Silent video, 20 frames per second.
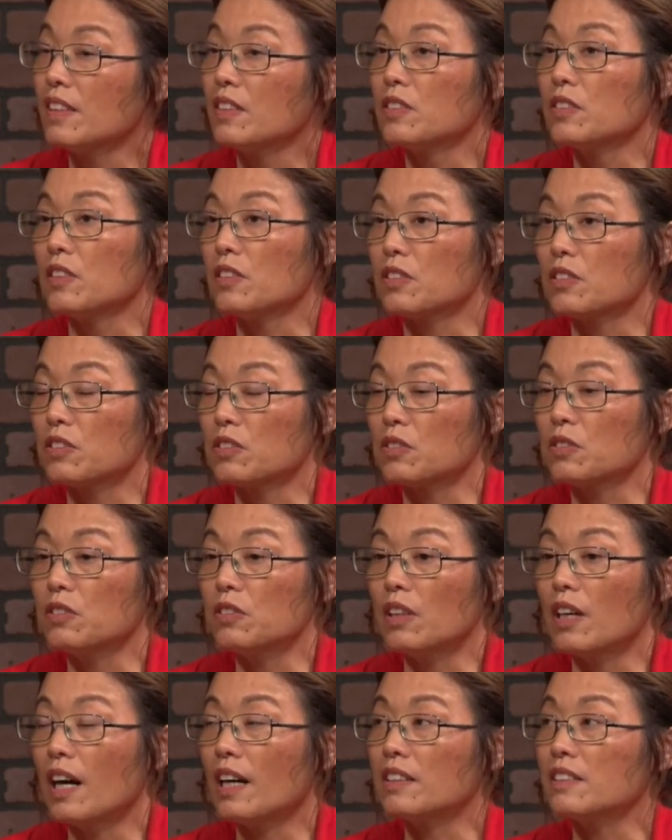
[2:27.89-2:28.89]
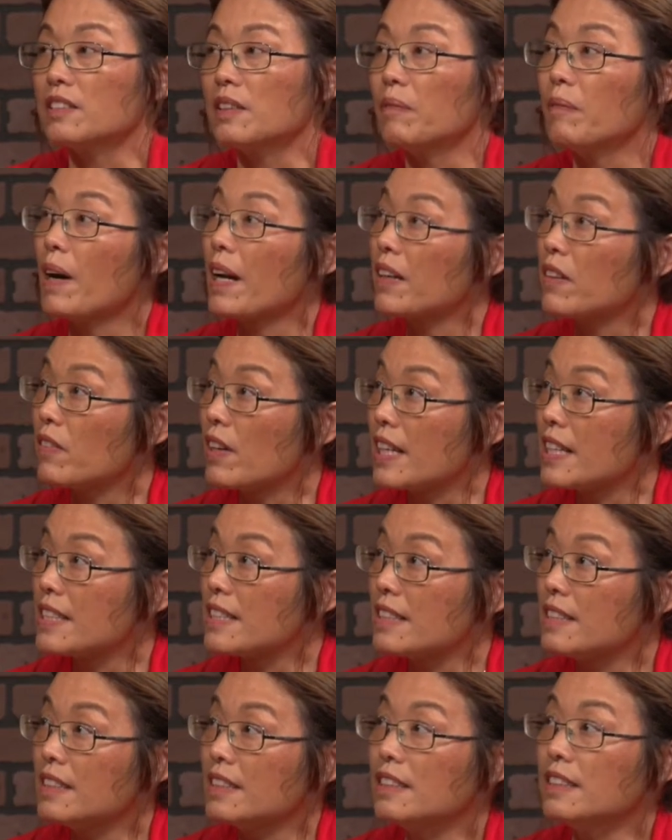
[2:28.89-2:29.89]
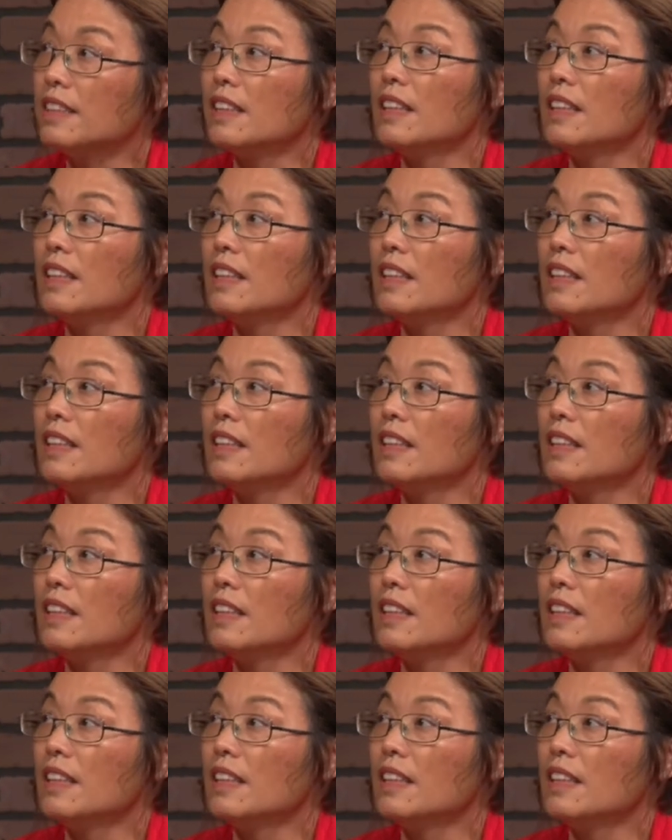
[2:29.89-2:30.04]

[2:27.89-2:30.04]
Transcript: So throughout the migration,